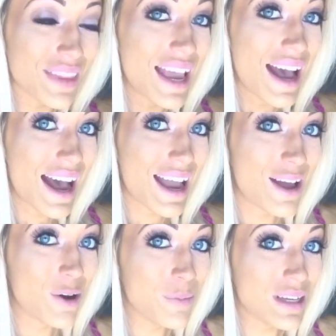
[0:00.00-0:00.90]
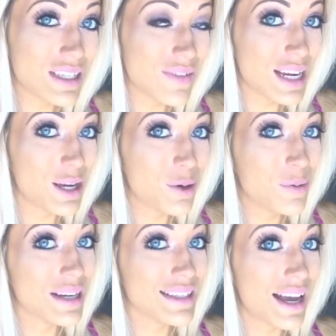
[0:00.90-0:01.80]
I hope this video
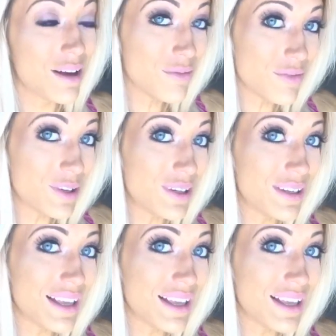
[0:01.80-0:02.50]
was helpful